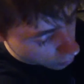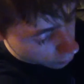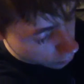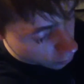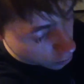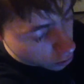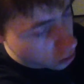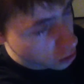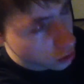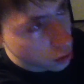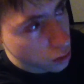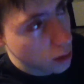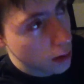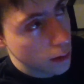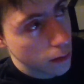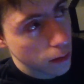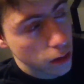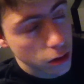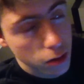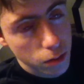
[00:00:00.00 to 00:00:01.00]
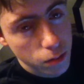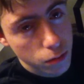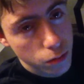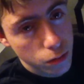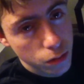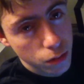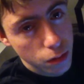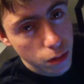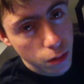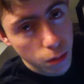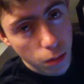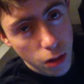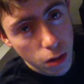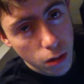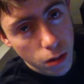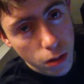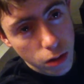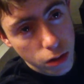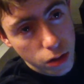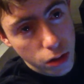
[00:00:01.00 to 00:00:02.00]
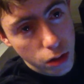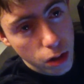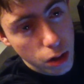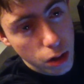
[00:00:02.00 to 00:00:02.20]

versus whoever the winner is.